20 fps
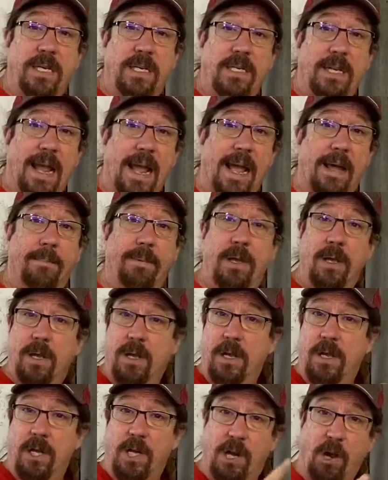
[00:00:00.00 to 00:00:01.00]
tab,
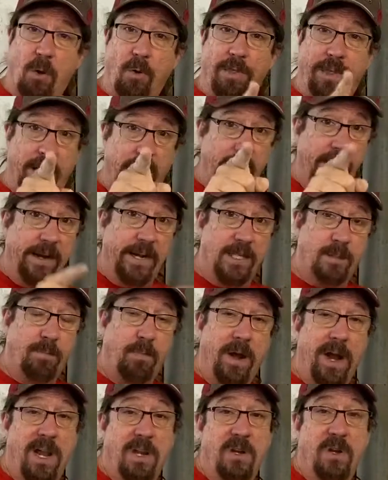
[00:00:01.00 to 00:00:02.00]
go there. It's
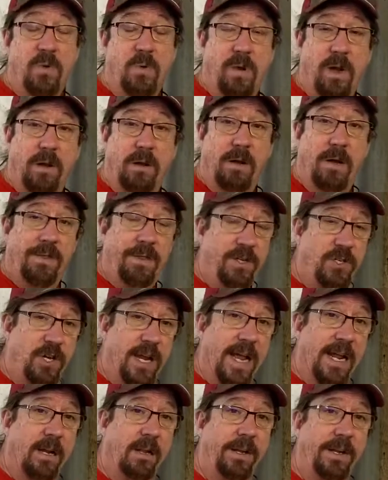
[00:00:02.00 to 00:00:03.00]
brand new here on the
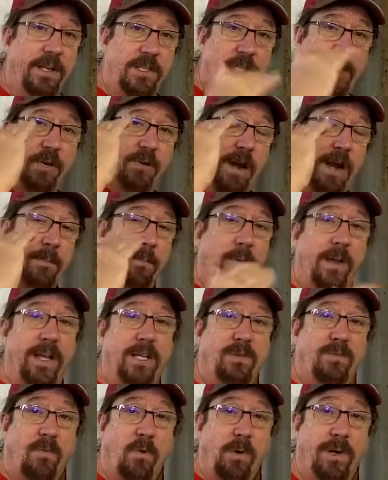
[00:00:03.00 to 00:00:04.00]
channel, and it's a great place
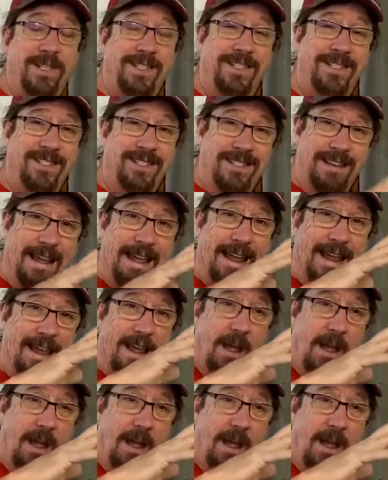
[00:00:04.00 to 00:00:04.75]
for us to stay